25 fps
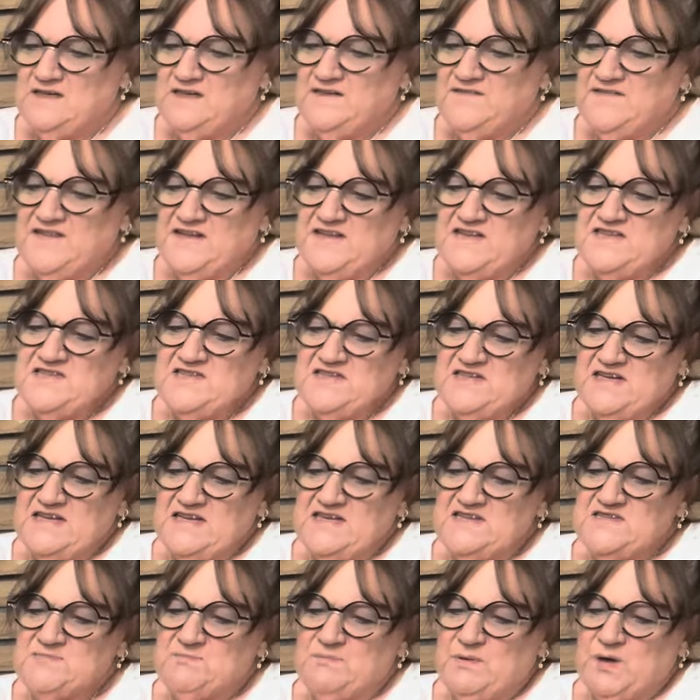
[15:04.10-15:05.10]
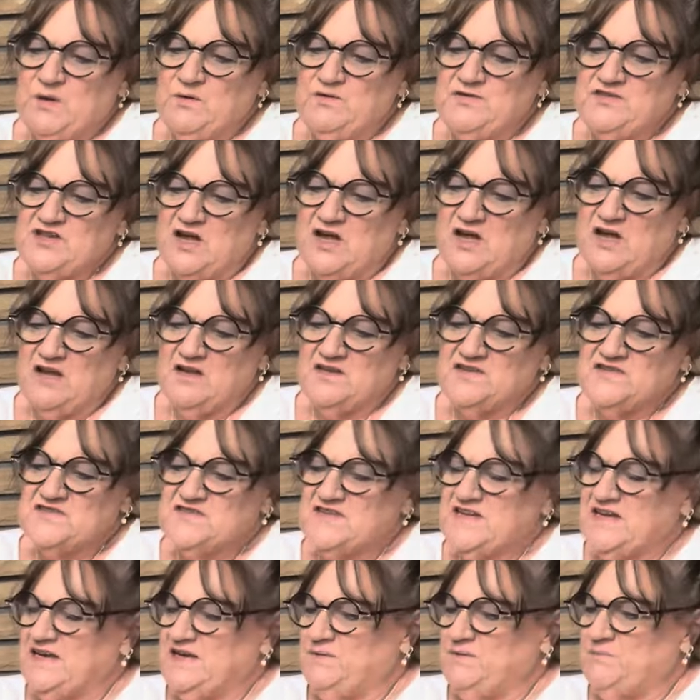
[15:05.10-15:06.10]
This is Botox
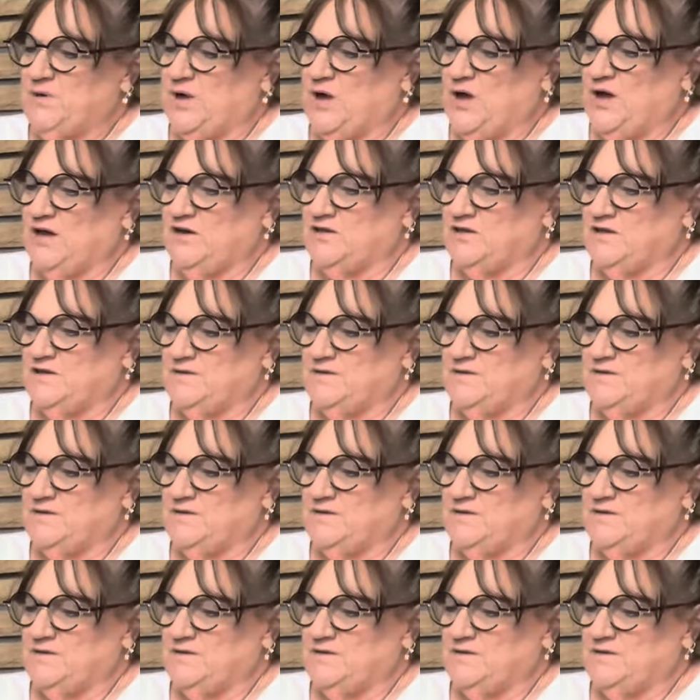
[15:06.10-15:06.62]
in a bottle.